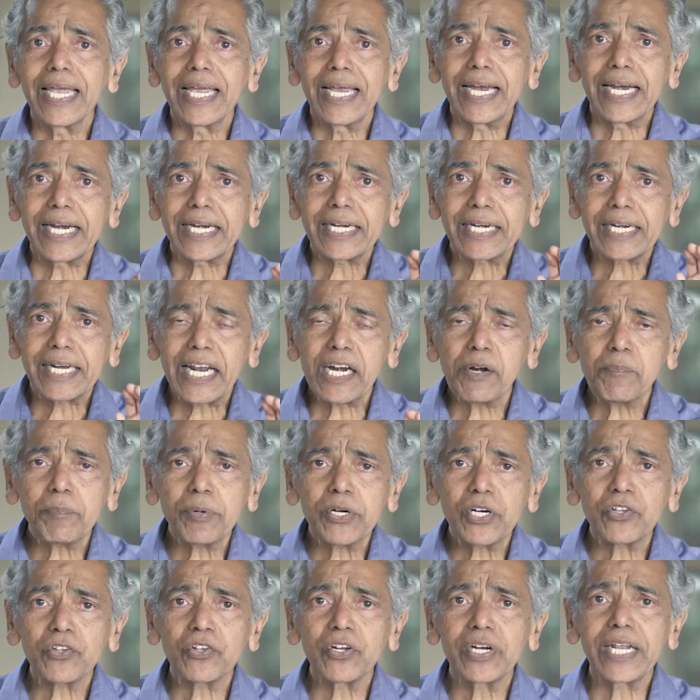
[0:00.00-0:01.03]
A
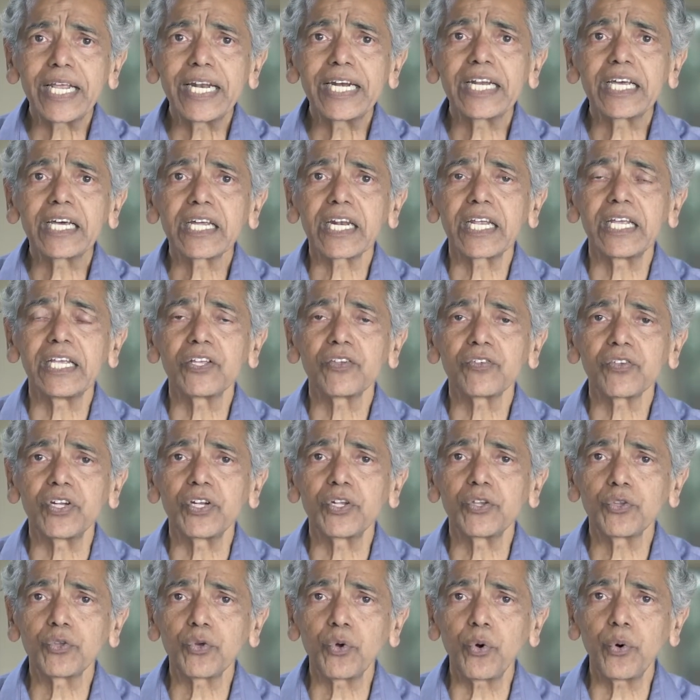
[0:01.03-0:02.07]
10% increase
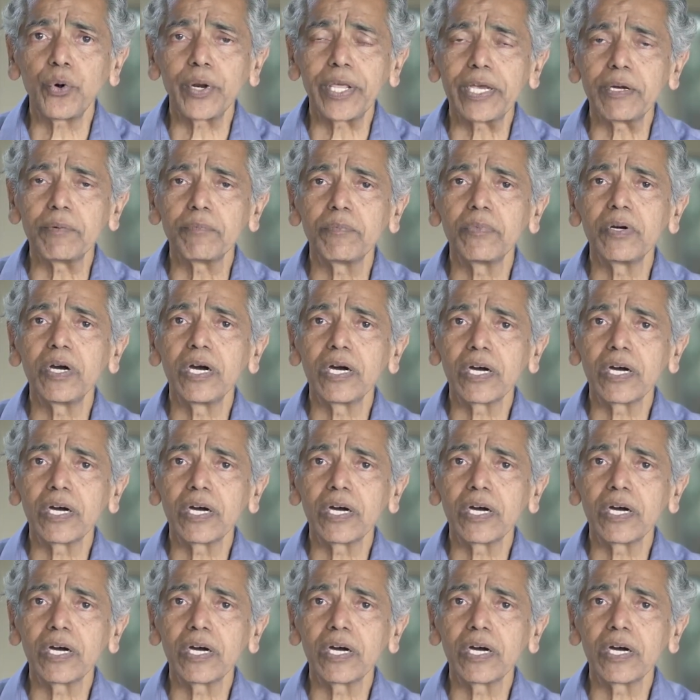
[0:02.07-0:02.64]
in sodium